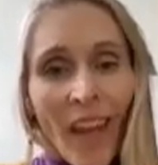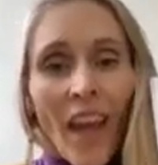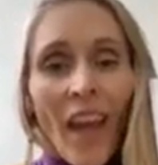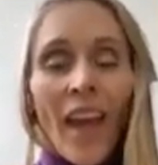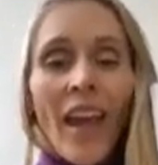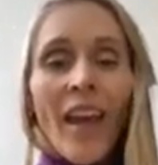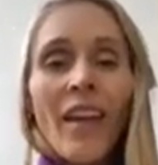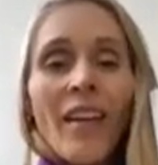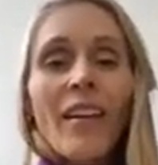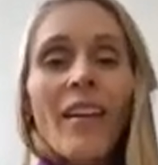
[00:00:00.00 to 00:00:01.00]

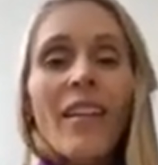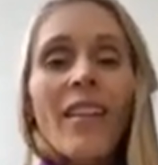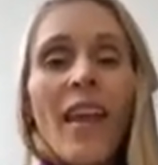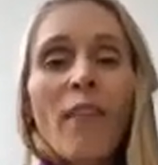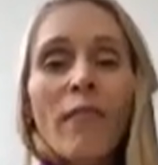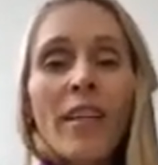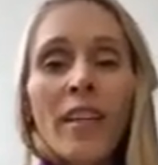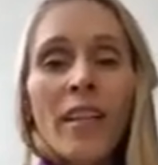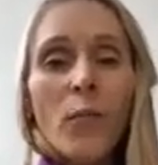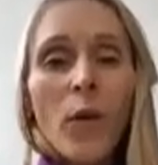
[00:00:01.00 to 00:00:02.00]
And they
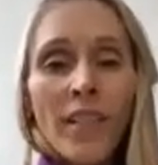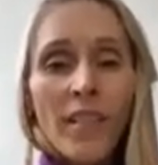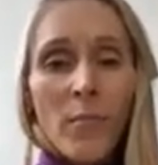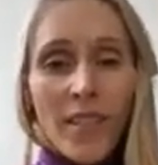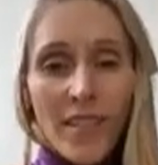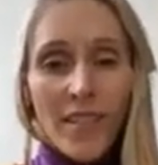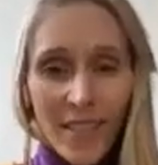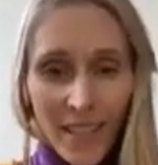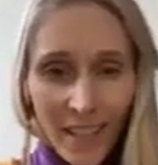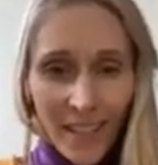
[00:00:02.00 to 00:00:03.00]
really want to be
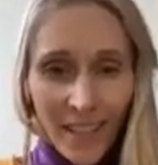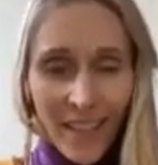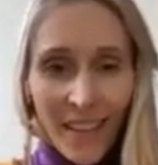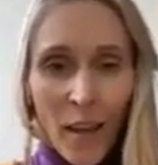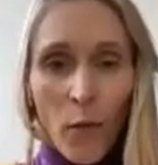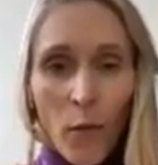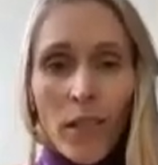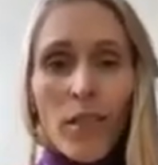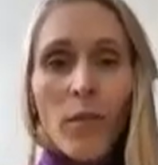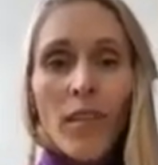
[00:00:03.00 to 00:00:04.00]
seen. They want
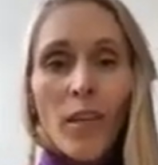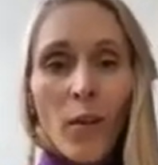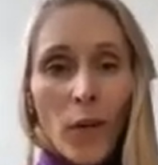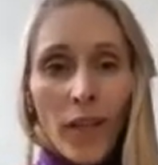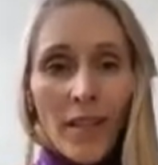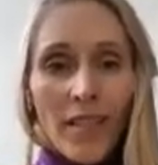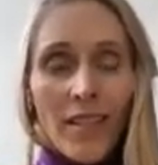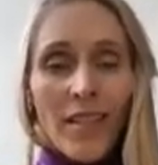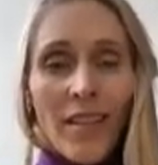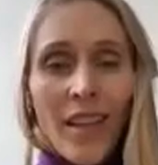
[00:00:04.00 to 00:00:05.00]
to be
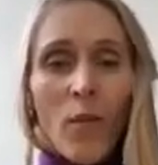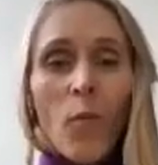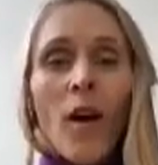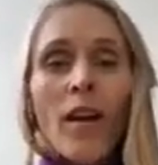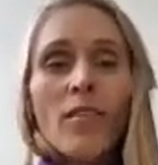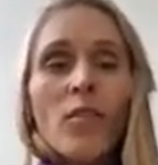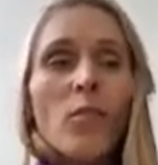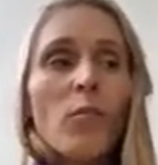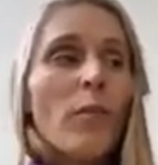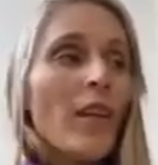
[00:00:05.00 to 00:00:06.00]
noticed. They want
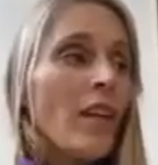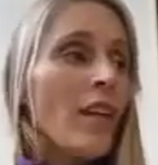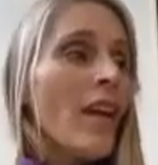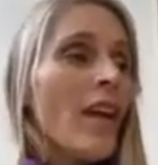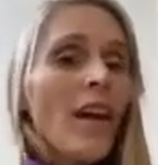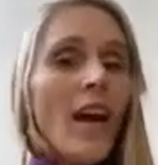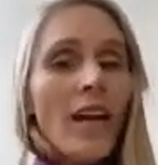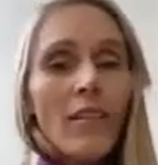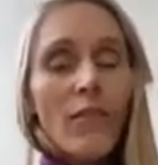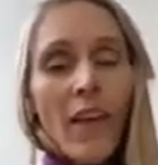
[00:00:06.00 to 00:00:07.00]
to be
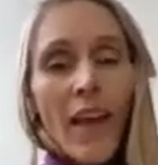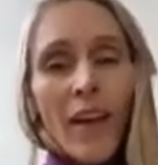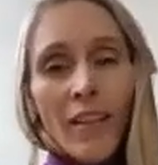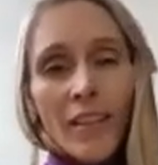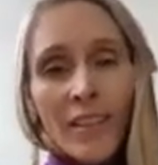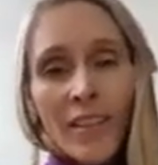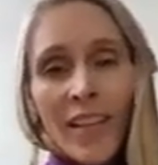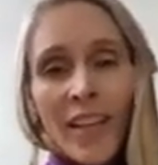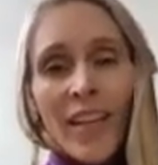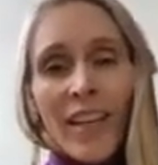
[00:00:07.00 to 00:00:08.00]
kind of held
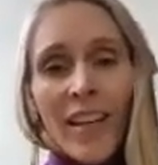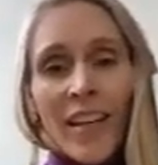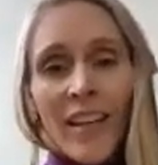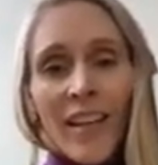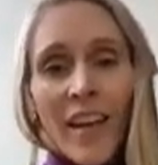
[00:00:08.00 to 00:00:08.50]
in